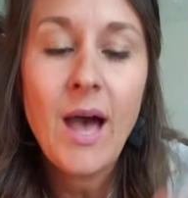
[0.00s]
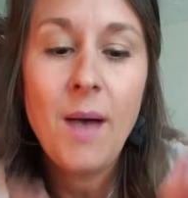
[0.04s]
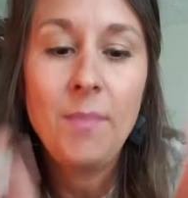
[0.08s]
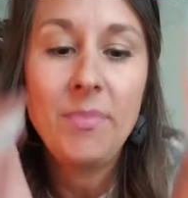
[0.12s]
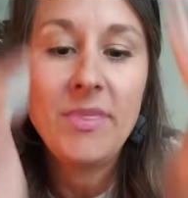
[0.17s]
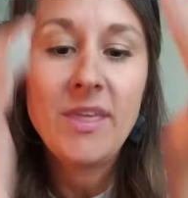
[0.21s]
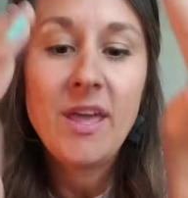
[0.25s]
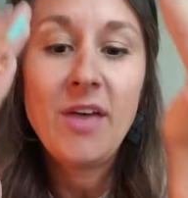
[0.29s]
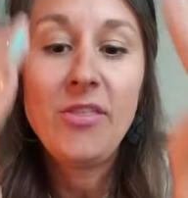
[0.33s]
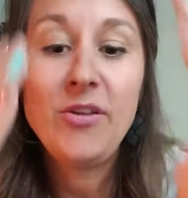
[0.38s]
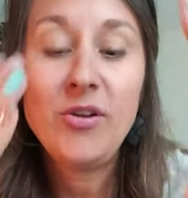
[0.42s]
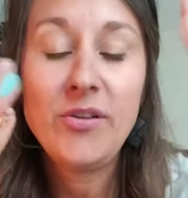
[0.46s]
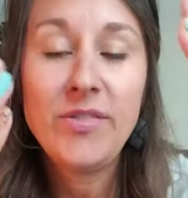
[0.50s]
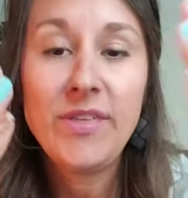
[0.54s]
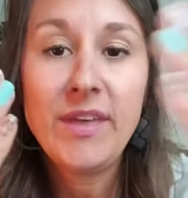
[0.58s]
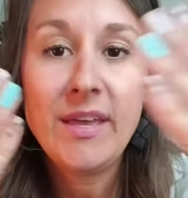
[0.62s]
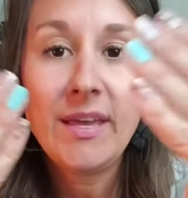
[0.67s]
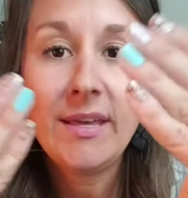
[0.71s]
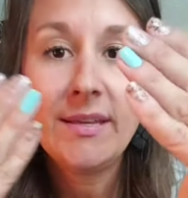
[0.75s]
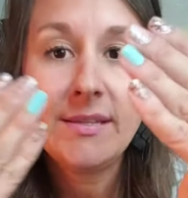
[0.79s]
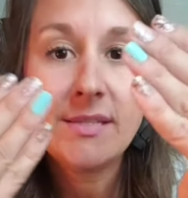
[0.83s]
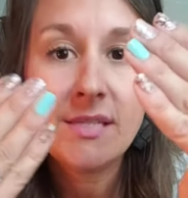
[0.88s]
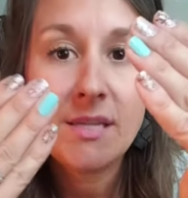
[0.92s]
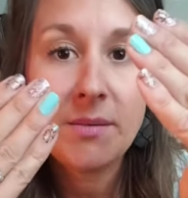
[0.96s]
The other thing
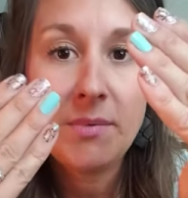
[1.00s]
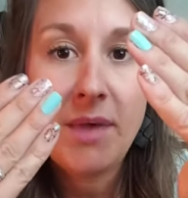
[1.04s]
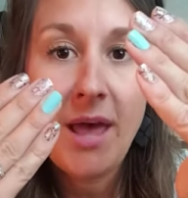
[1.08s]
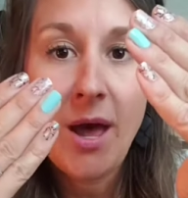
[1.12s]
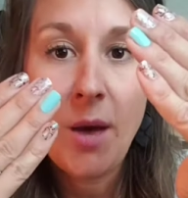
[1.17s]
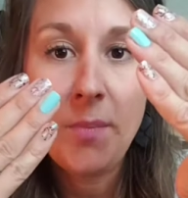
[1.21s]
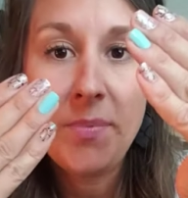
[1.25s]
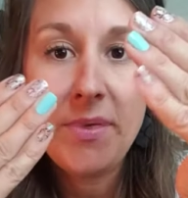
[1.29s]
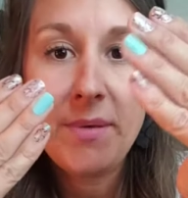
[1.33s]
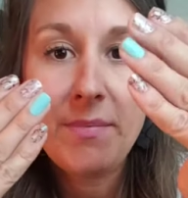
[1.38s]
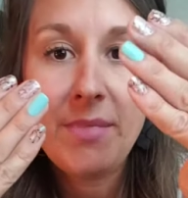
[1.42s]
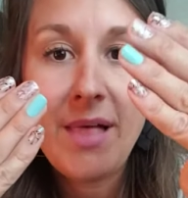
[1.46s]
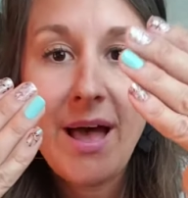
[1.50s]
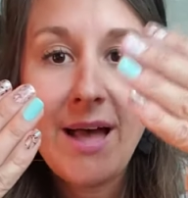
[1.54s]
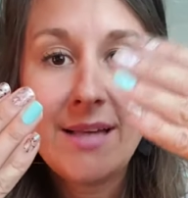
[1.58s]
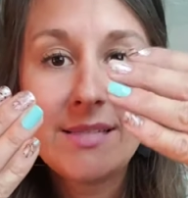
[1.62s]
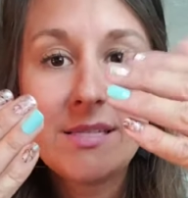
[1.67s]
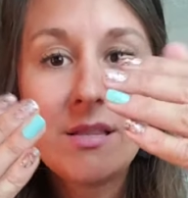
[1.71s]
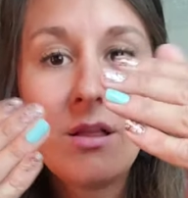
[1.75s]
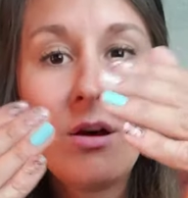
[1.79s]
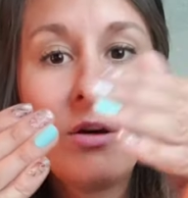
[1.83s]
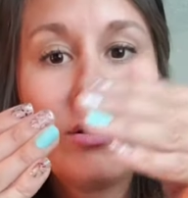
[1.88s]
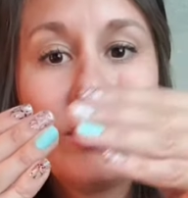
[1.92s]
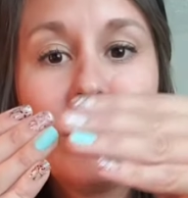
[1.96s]
is to help them last
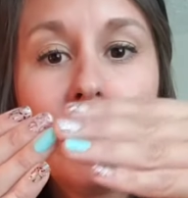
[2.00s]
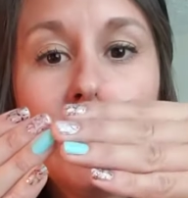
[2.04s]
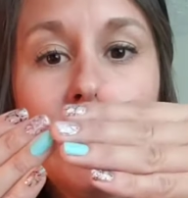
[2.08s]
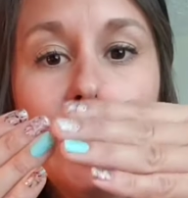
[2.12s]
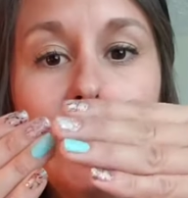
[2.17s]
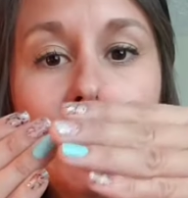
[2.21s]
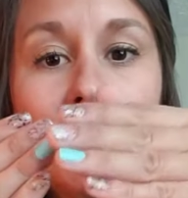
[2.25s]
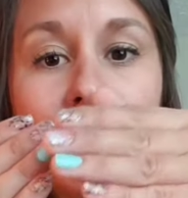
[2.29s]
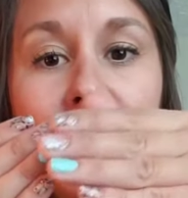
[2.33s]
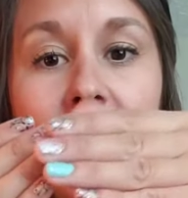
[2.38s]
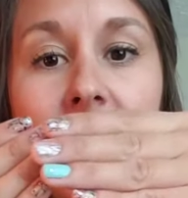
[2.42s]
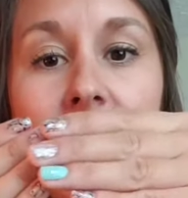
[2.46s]
longer is